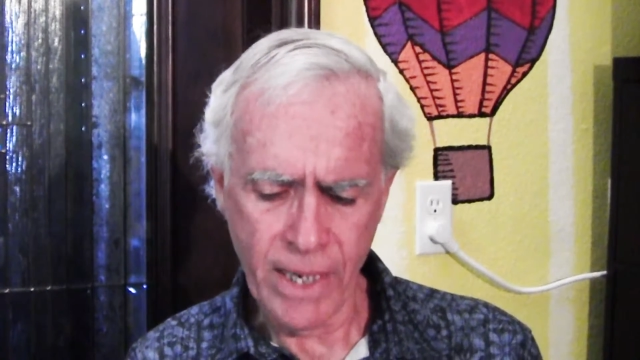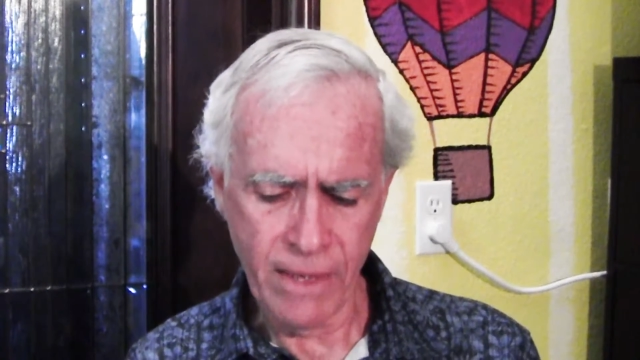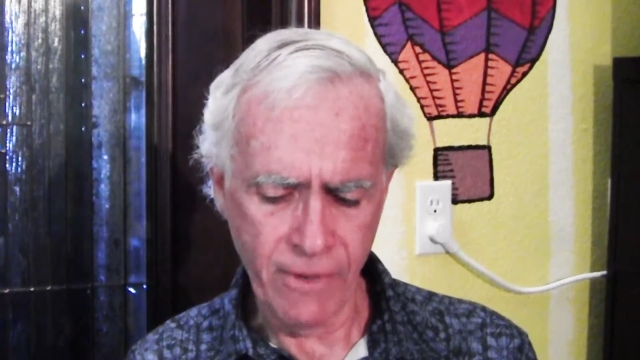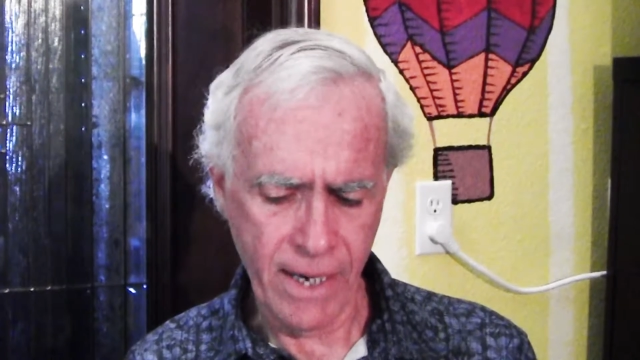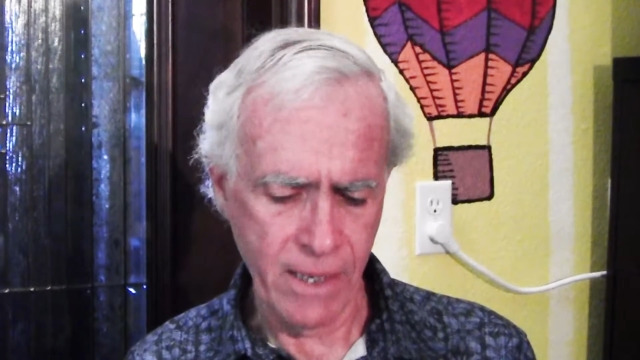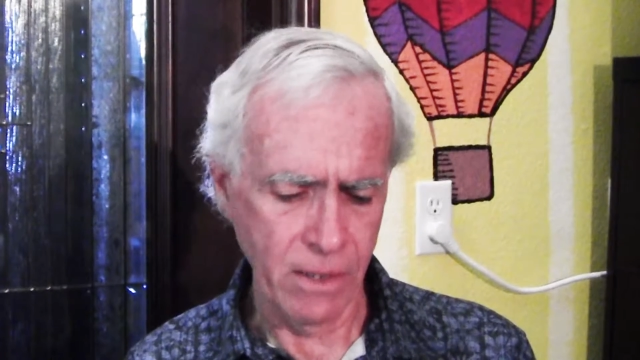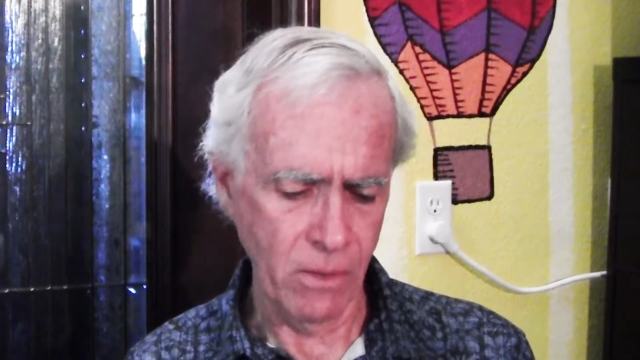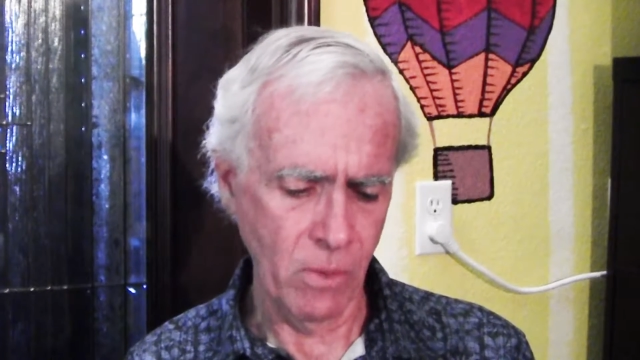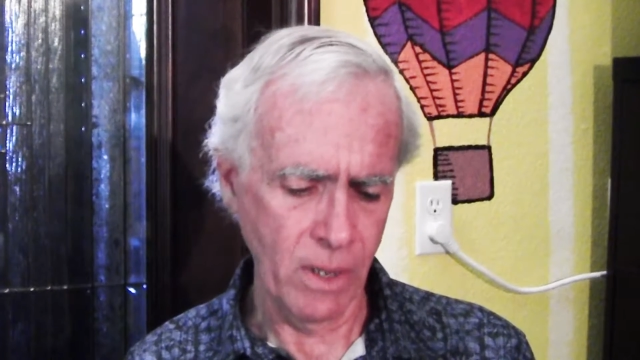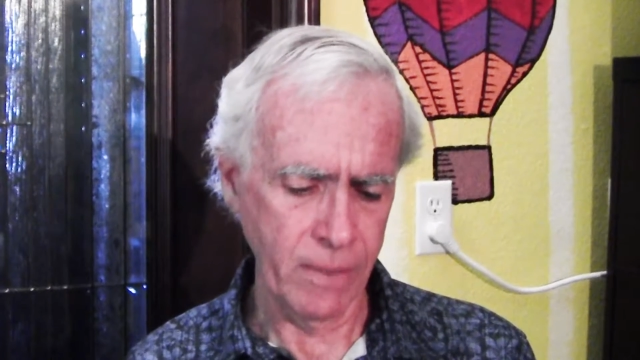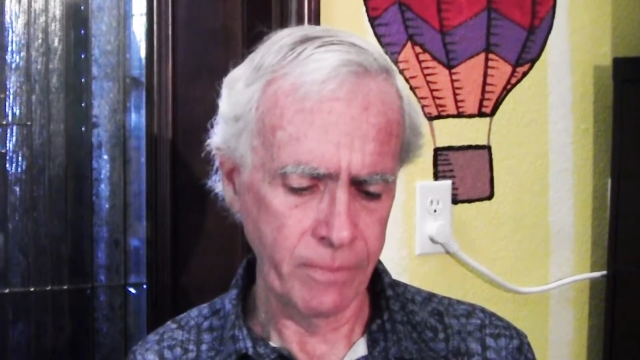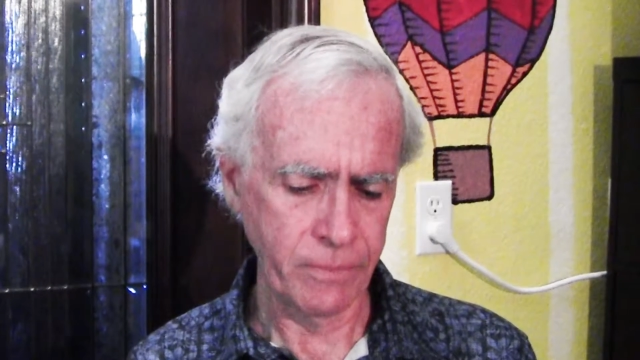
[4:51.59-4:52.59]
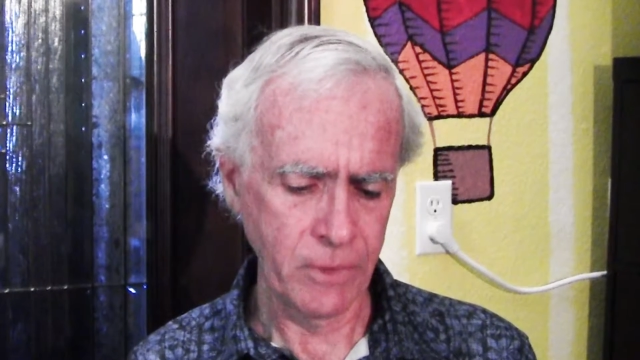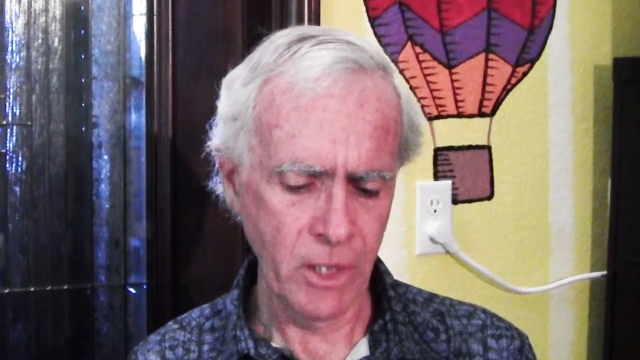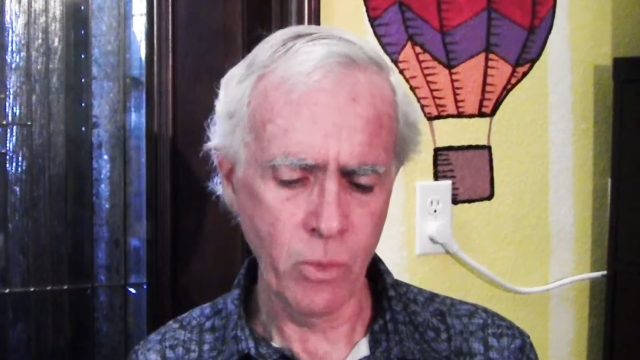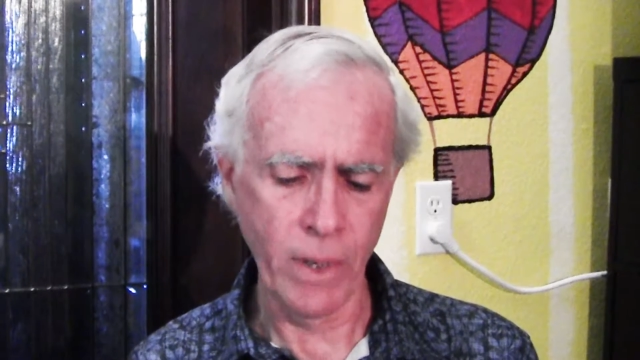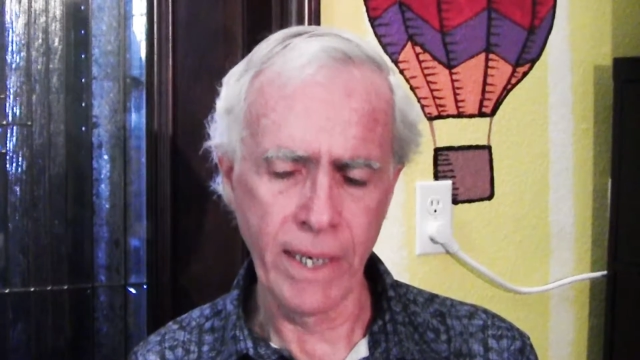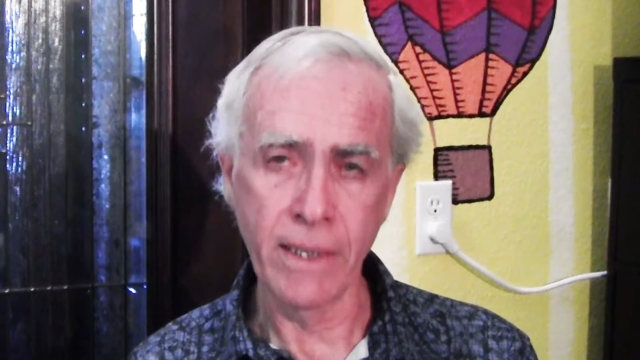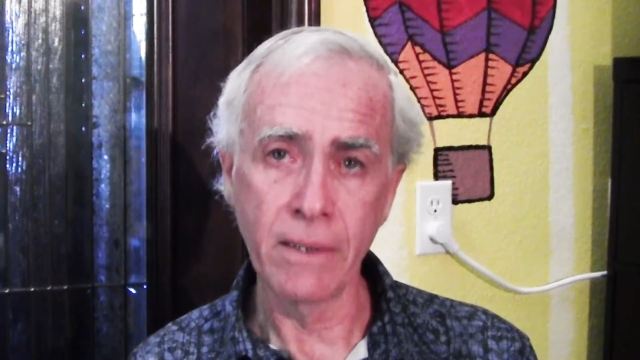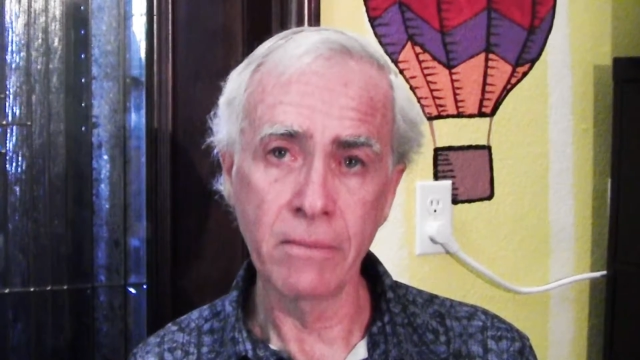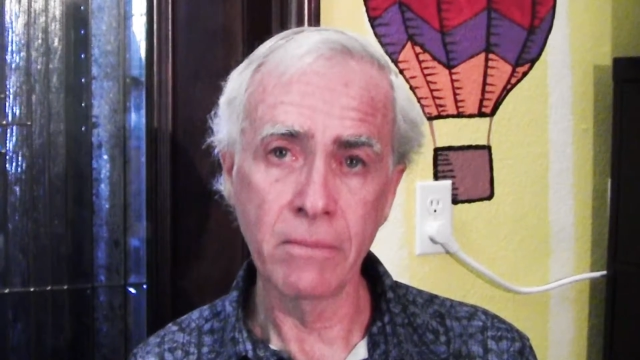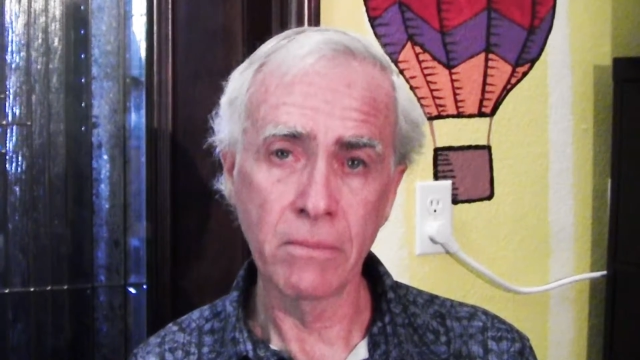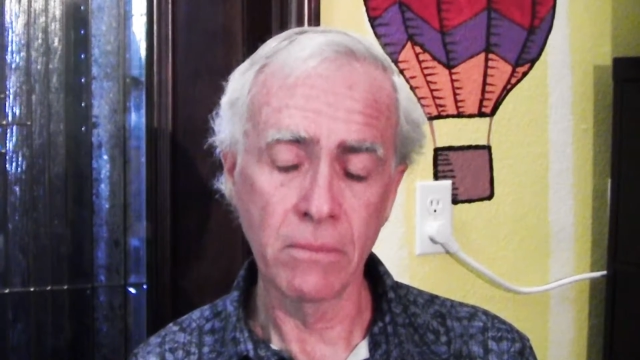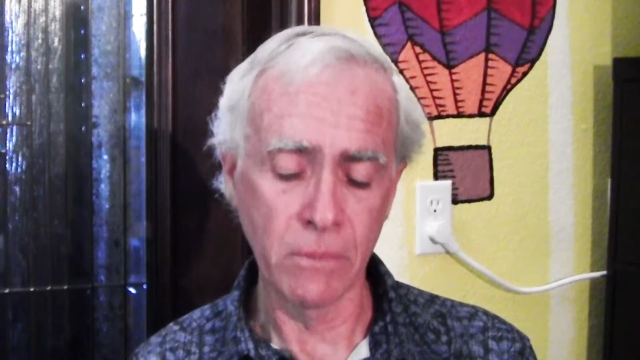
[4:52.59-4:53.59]
for I don't know what. Just
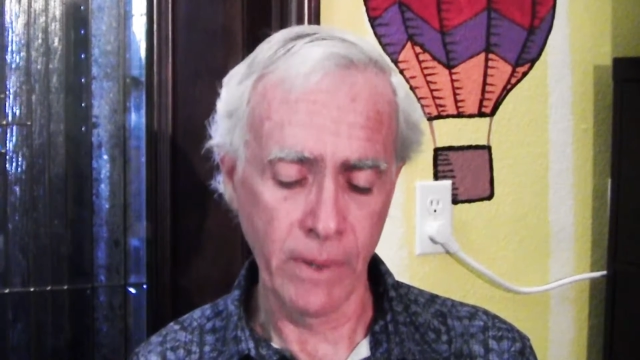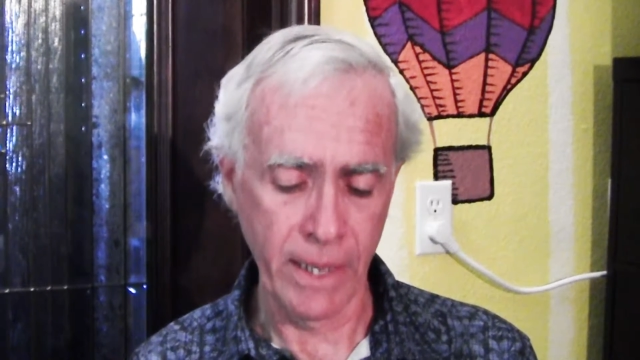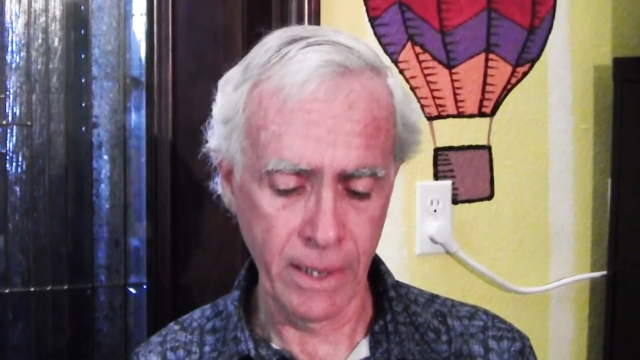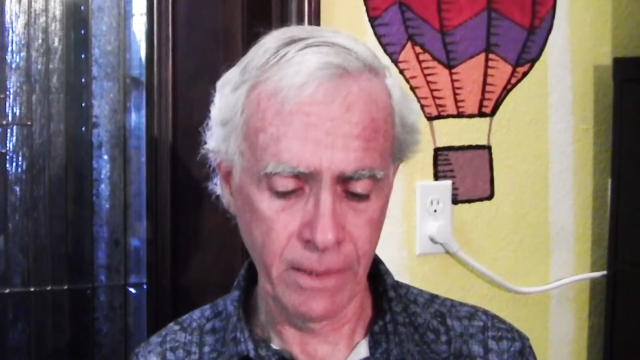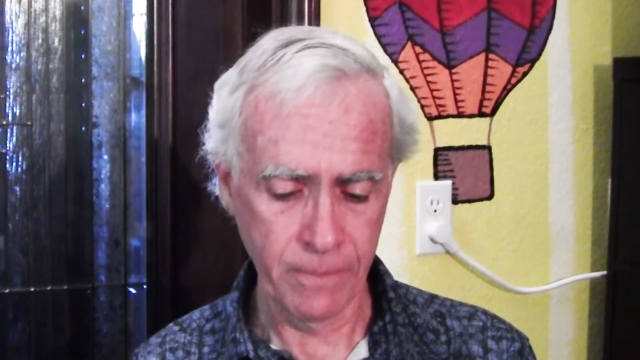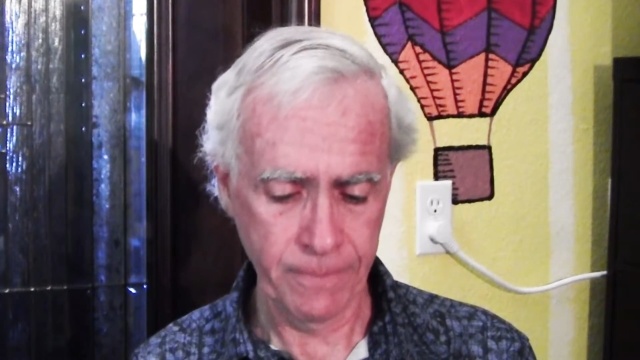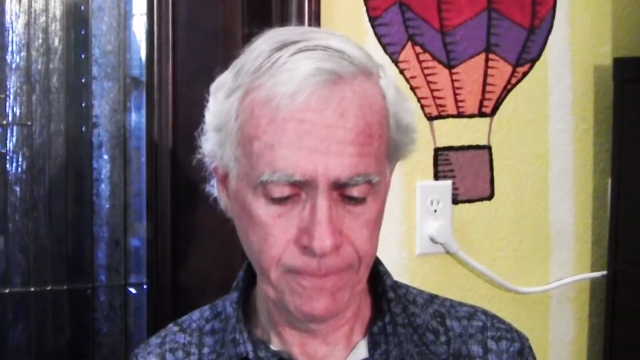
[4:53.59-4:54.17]
waiting.